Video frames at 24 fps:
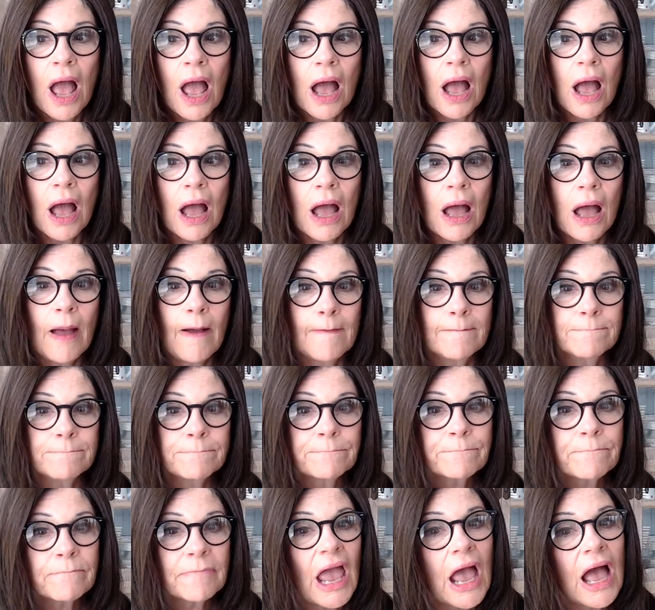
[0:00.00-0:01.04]
Um,
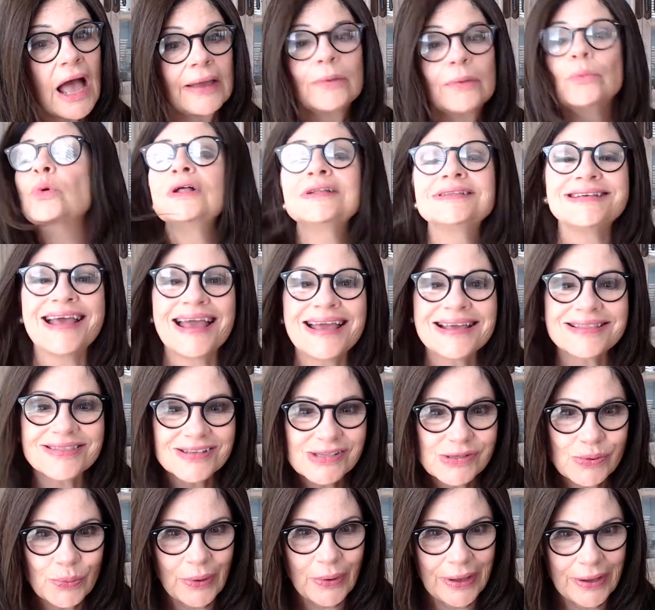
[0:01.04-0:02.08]
I will take
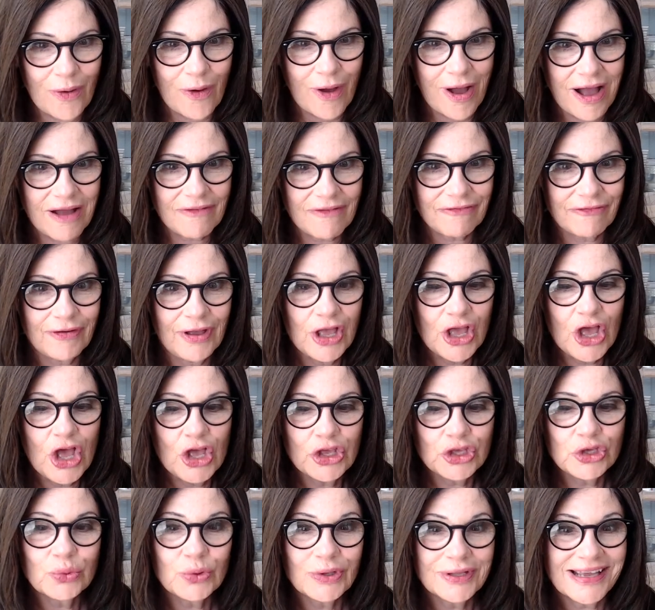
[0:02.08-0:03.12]
this wig off.
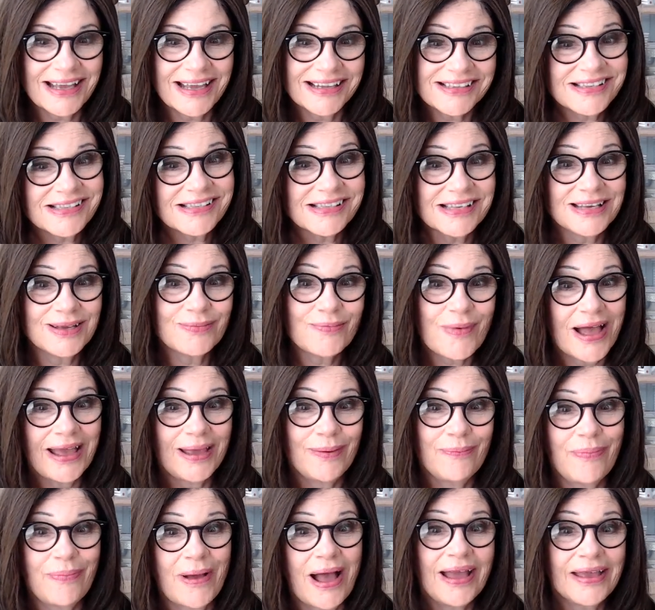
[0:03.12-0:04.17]
You will get to see my
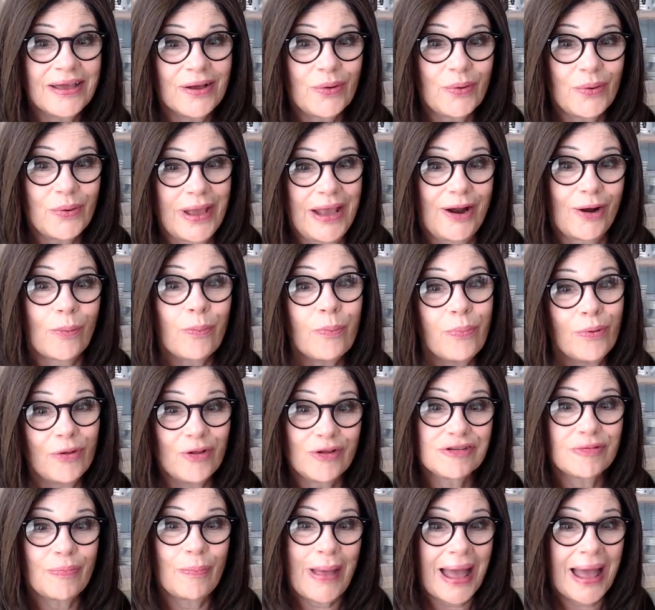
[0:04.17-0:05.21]
bio hair
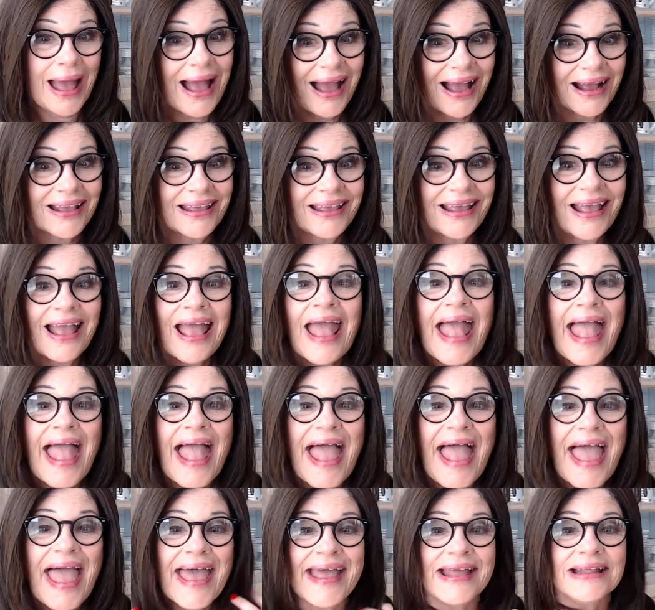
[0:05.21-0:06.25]
pulled back,
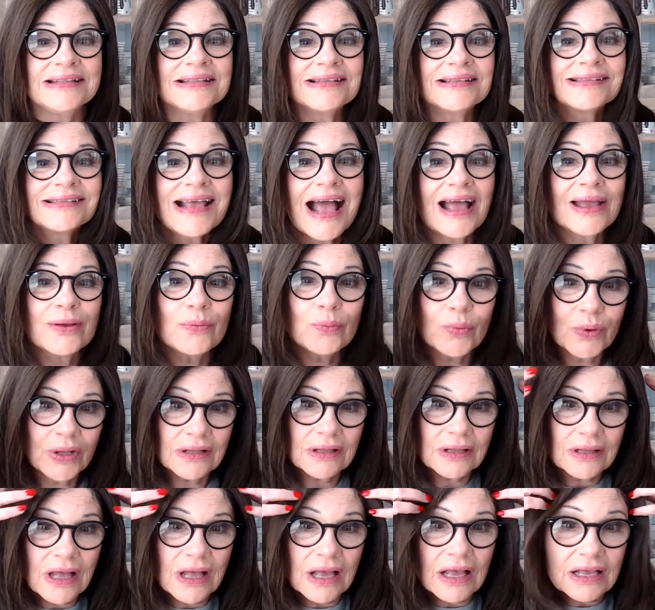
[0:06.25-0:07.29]
and I
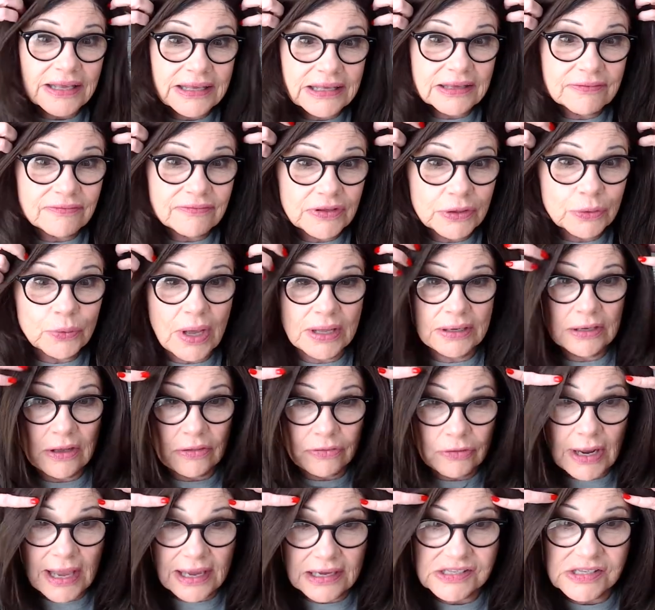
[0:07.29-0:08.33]
will give you
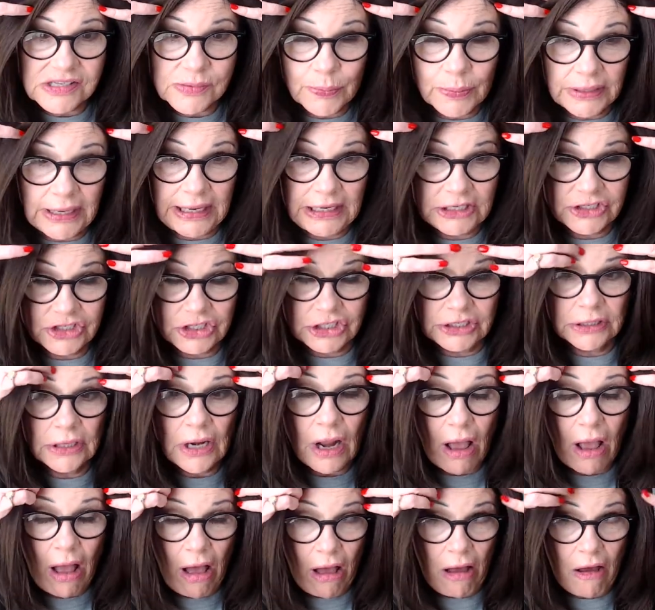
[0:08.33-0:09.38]
another explanation
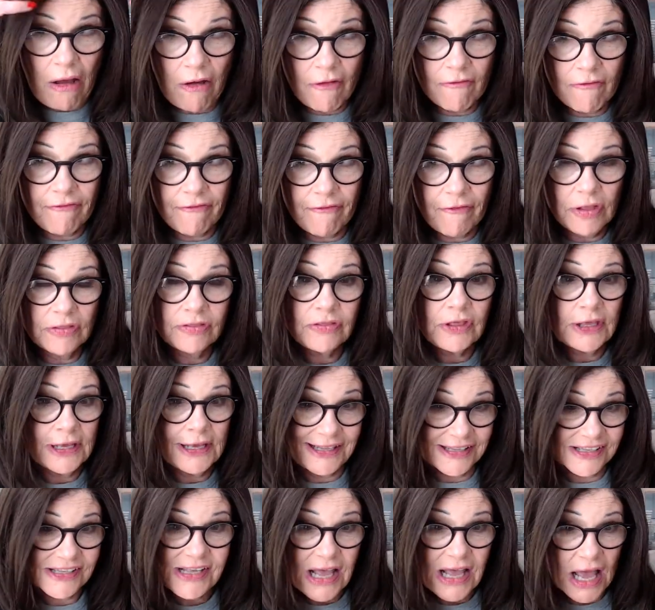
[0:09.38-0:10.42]
of the
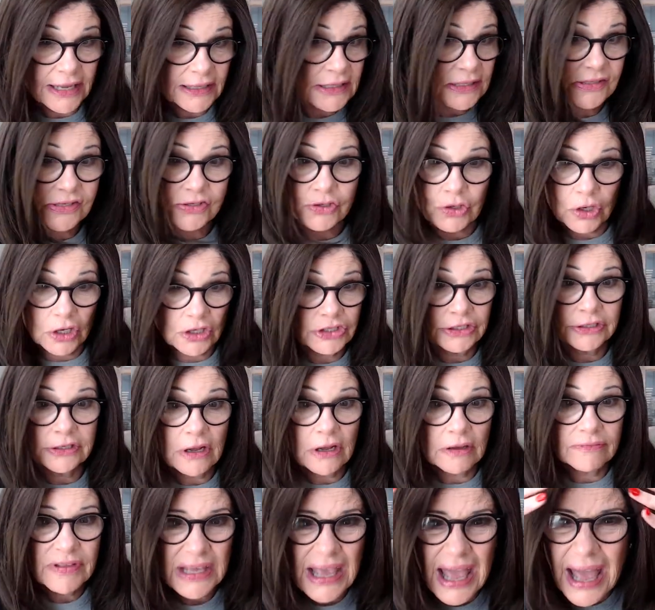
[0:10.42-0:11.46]
inside construction
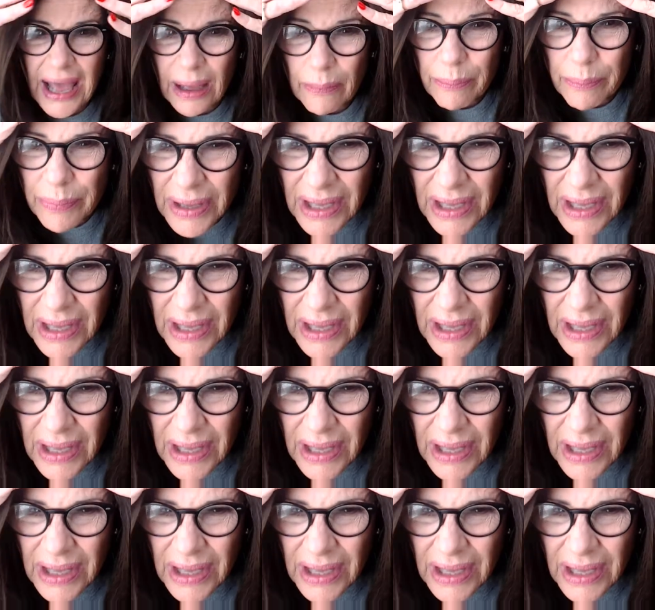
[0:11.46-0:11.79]
of the cap.